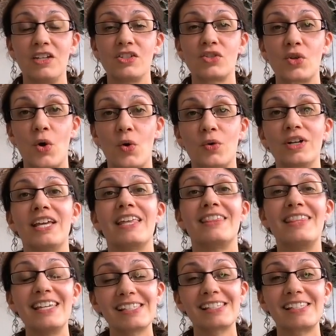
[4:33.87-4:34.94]
So
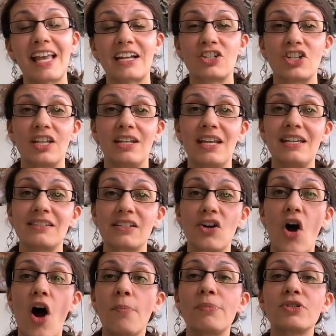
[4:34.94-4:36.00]
this section is
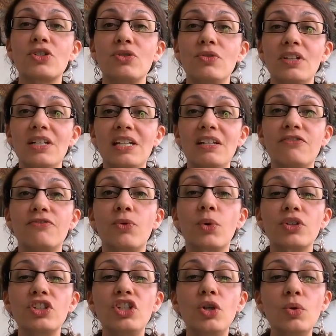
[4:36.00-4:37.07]
an opportunity
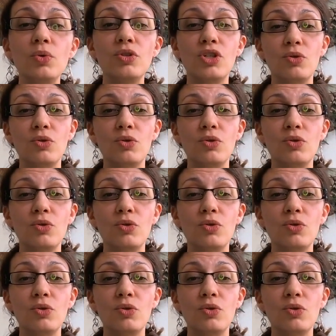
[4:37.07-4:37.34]
for you